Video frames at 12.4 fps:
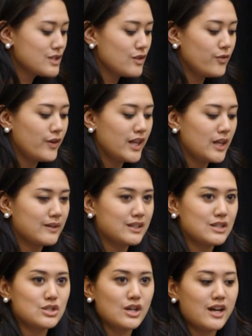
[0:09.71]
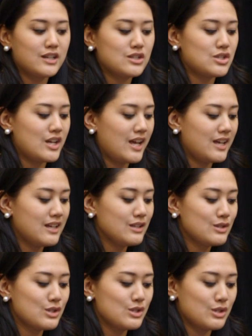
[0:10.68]
as a fellow at the John Jay
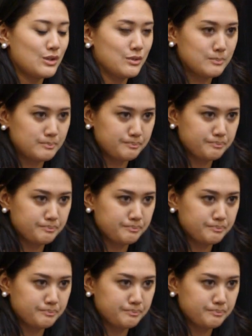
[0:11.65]
Institute.